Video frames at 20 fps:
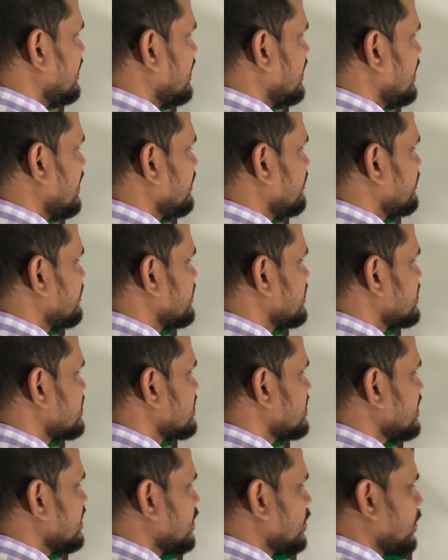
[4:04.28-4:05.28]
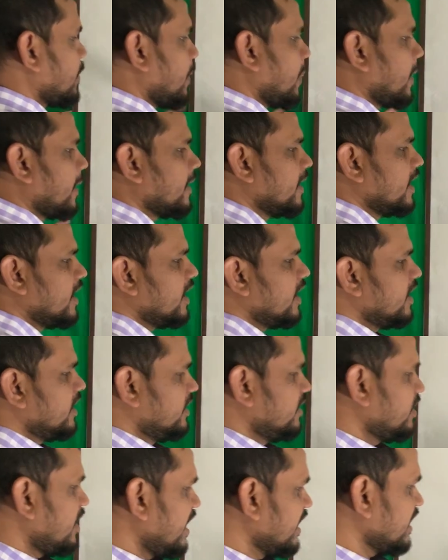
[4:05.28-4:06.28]
FC.
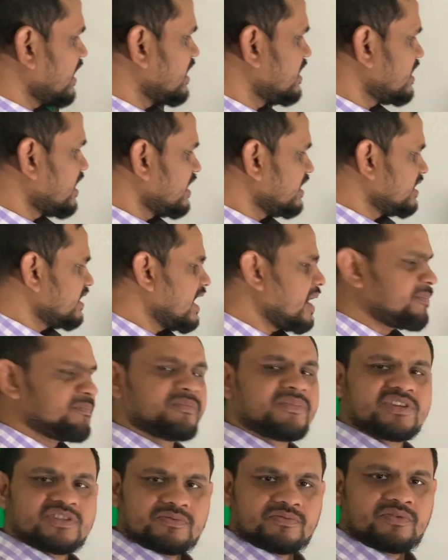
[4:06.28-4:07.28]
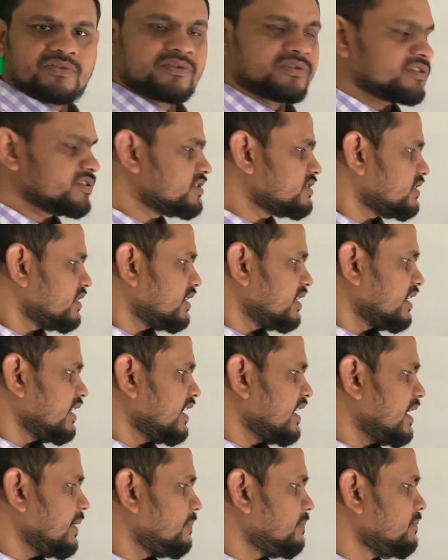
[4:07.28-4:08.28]
Now I can write F means force.
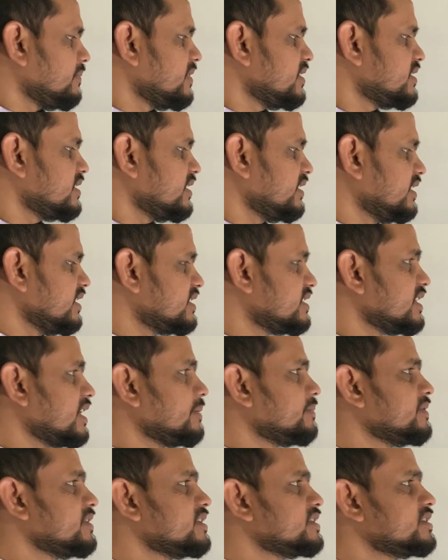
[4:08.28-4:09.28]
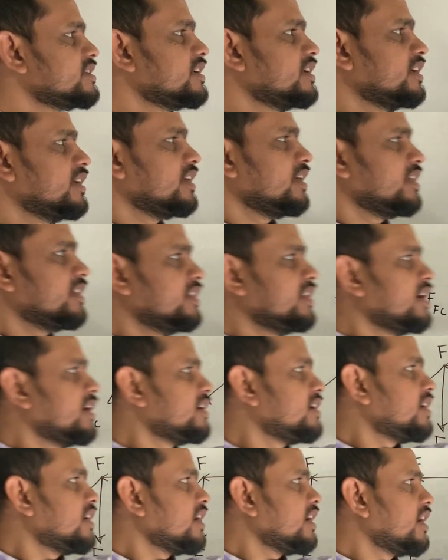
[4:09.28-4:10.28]
F means this F is
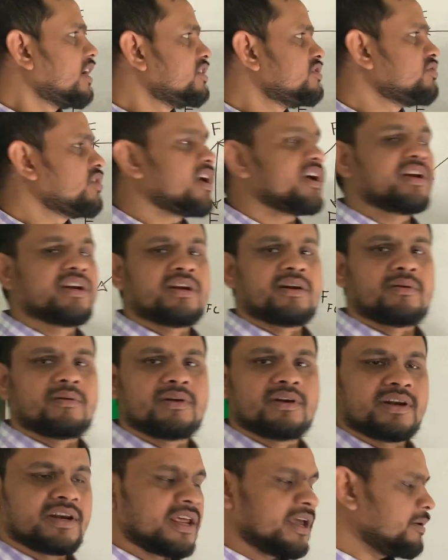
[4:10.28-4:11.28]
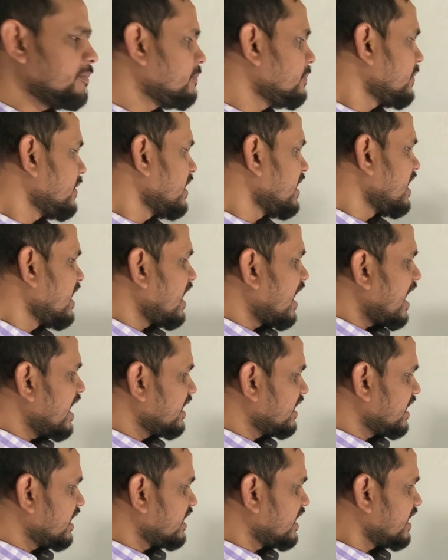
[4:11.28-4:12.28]
that joint name. I
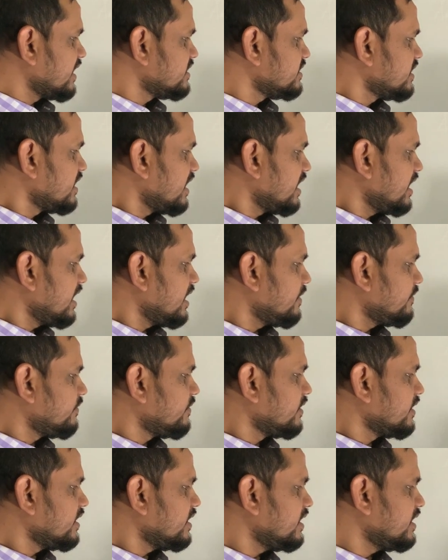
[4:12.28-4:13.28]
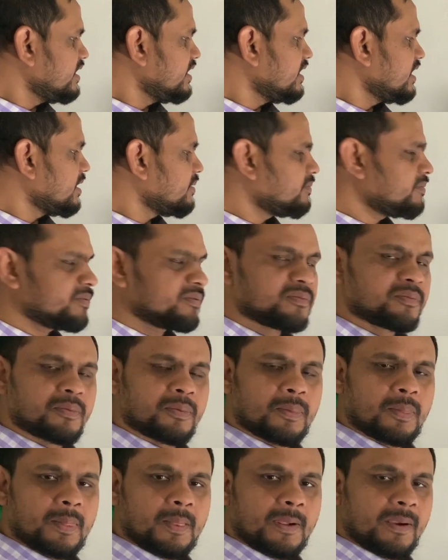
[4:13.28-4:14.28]
can write FDF
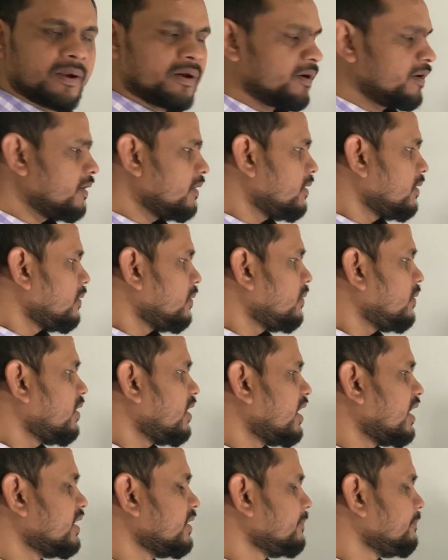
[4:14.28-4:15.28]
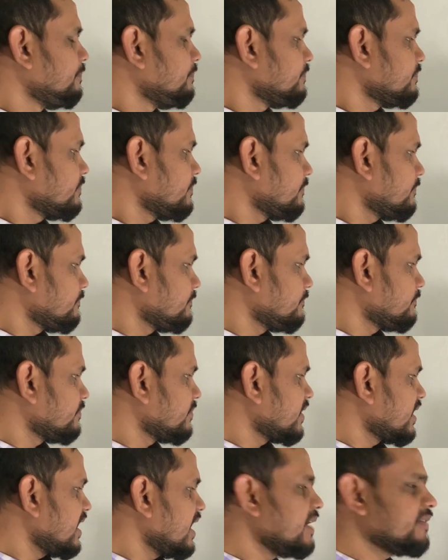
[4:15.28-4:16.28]
or
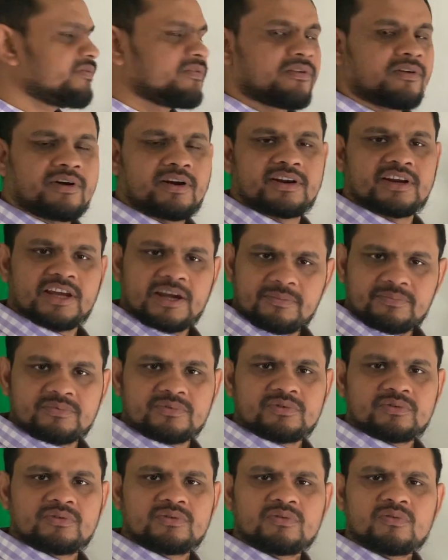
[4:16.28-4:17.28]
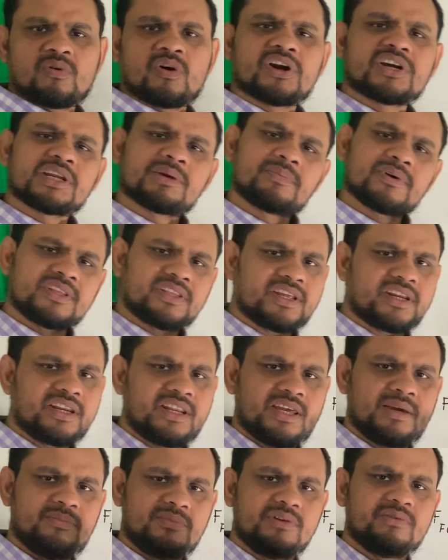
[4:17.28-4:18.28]
F1, F2, whatever the
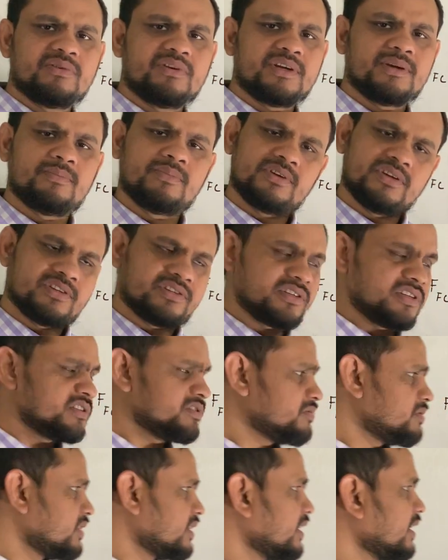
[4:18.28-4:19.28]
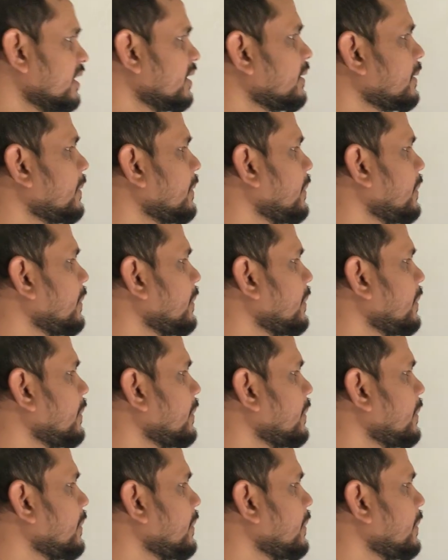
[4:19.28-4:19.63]
name you give is okay.